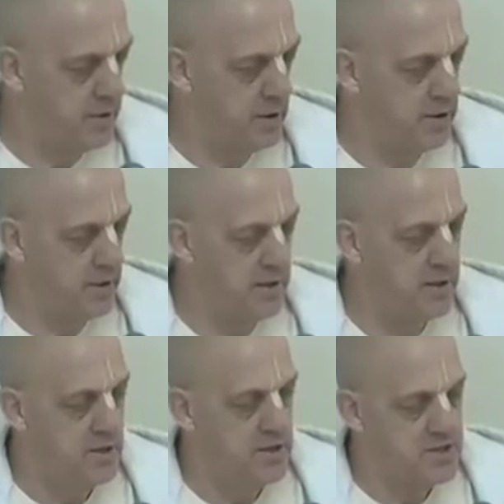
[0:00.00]
Okay,
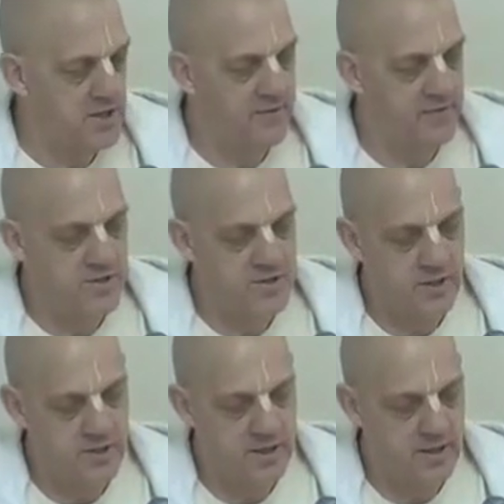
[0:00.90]
say for instance
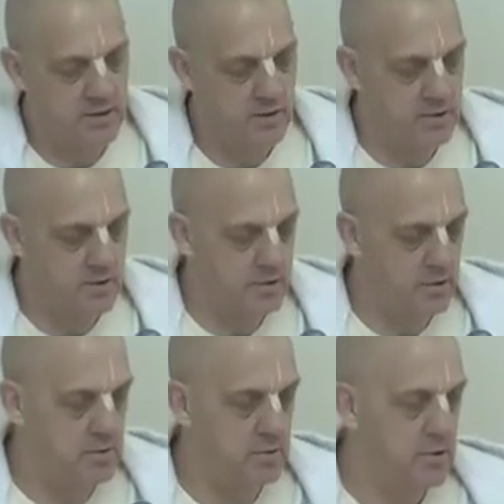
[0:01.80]
I take on,
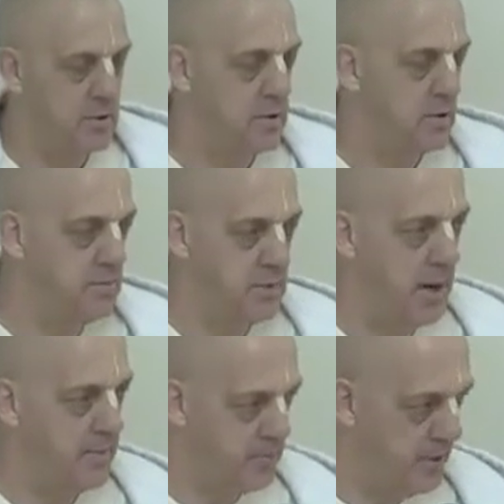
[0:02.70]

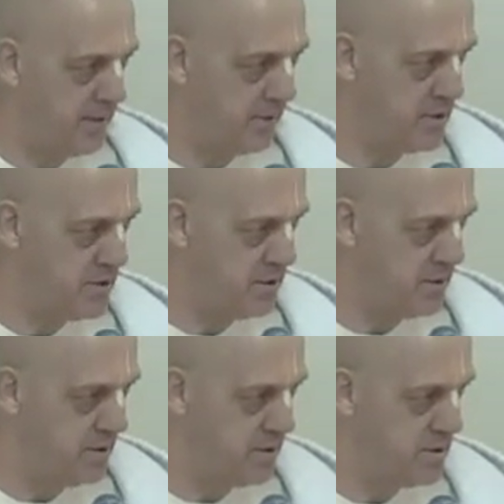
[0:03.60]
marble Radha Krishna
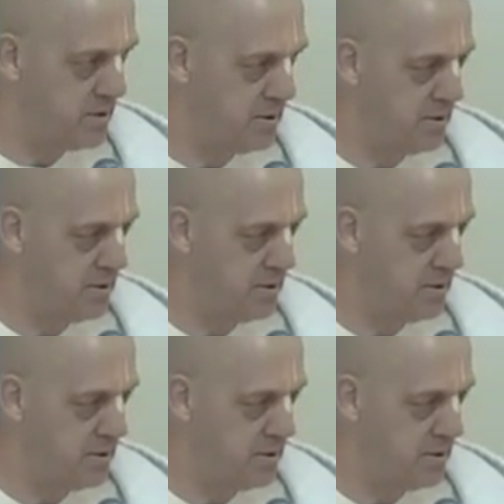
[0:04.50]
deities.